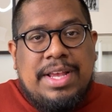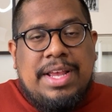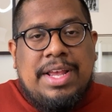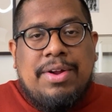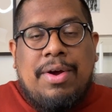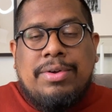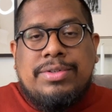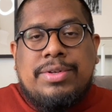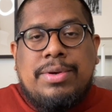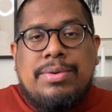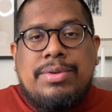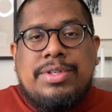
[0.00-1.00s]
It
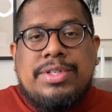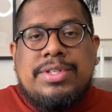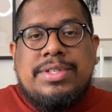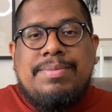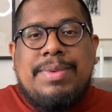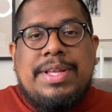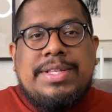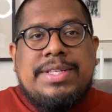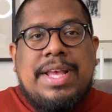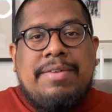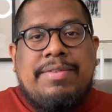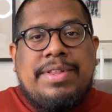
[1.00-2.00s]
also just makes
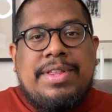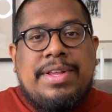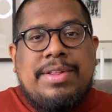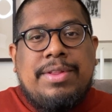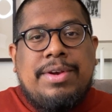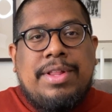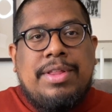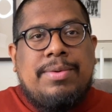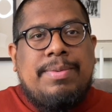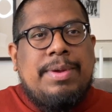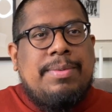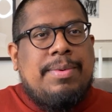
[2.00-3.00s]
everything look a little
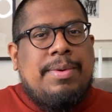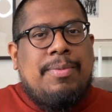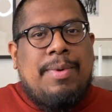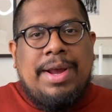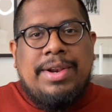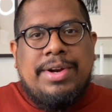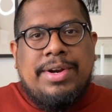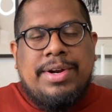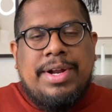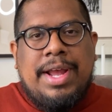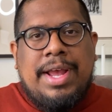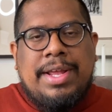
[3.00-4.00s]
bit
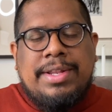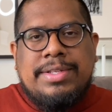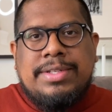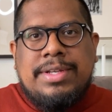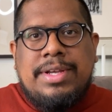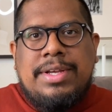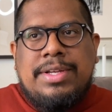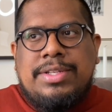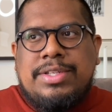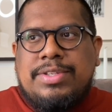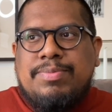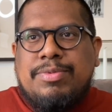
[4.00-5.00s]
wider and
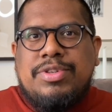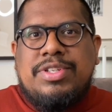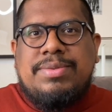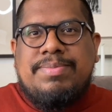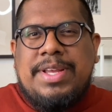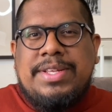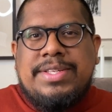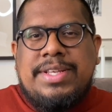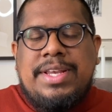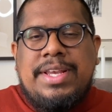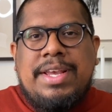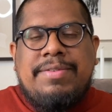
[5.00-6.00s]
just more
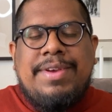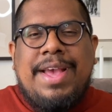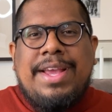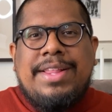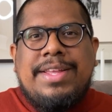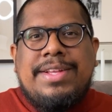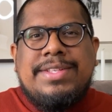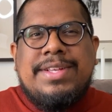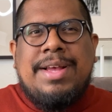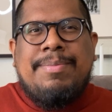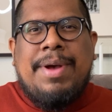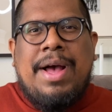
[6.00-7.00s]
spacey. If you hang things
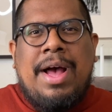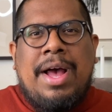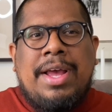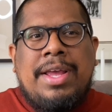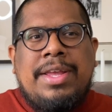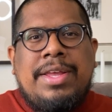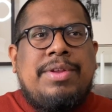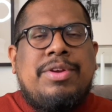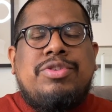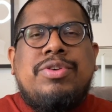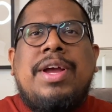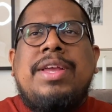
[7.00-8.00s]
up high, you're
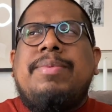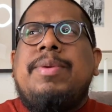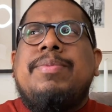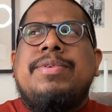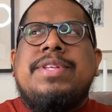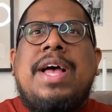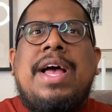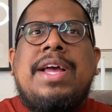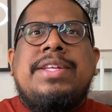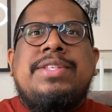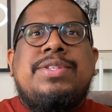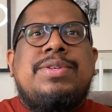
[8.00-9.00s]
drawing people's
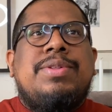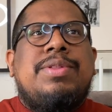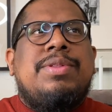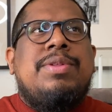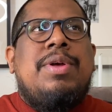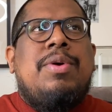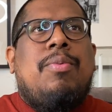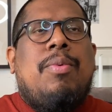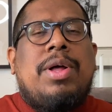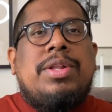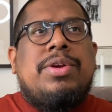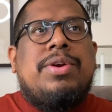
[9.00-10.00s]
eyes to
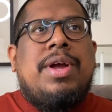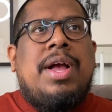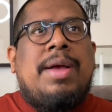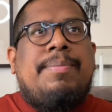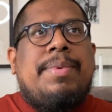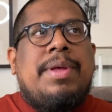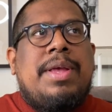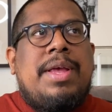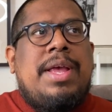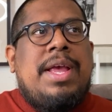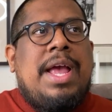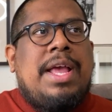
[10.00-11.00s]
wander up,
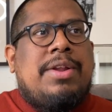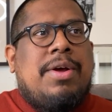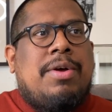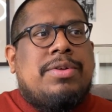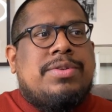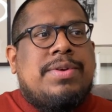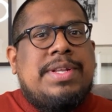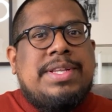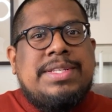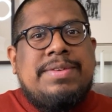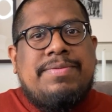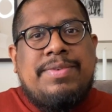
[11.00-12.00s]
and also it
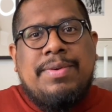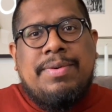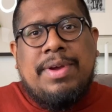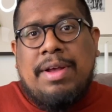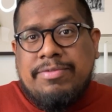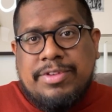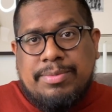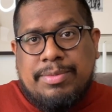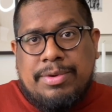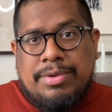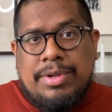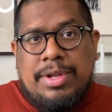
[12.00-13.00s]
doesn't feel comfortable.